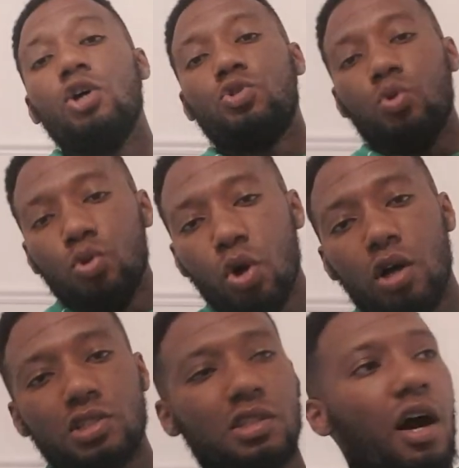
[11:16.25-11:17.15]
Do
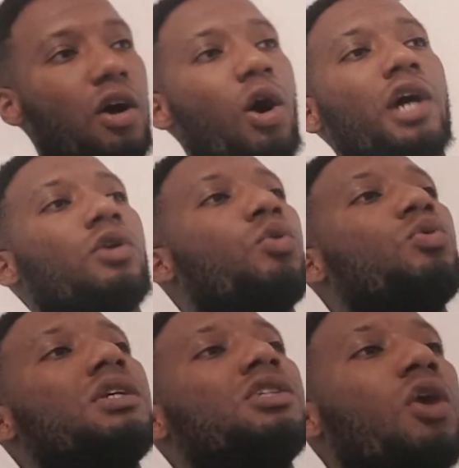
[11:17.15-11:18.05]
not start going on
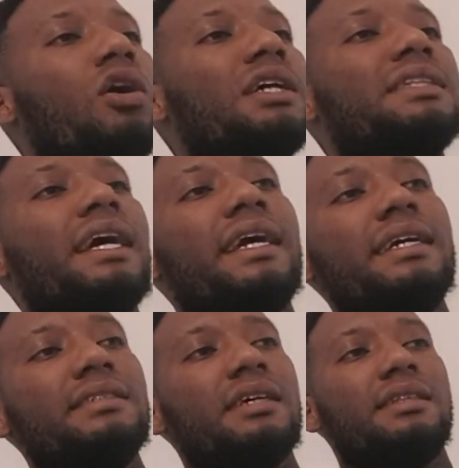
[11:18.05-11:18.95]
all these
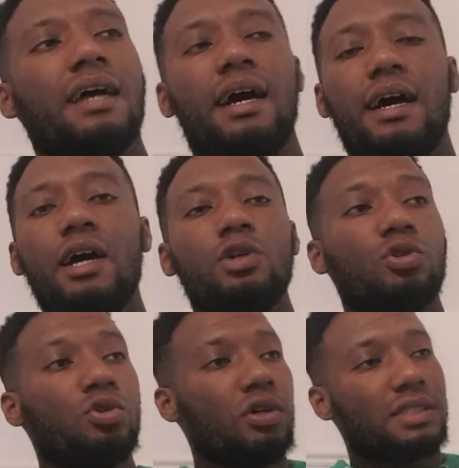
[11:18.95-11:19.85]
holidays and that.
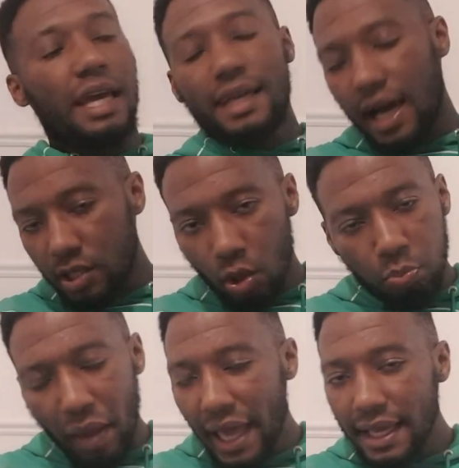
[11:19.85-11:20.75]
Do not take out no
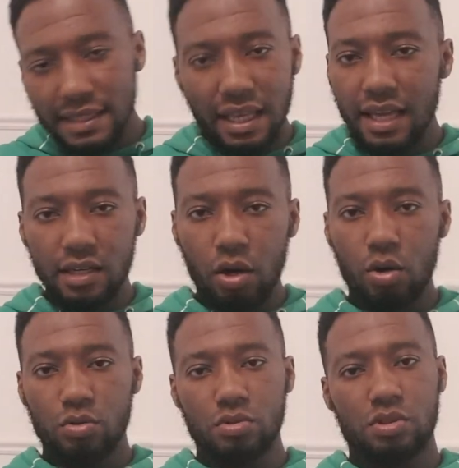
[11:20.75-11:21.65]
payday
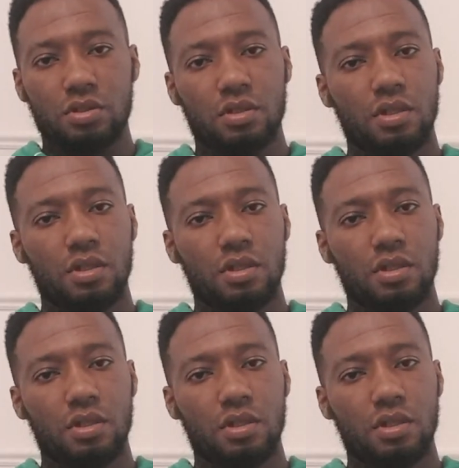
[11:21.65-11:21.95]
loans.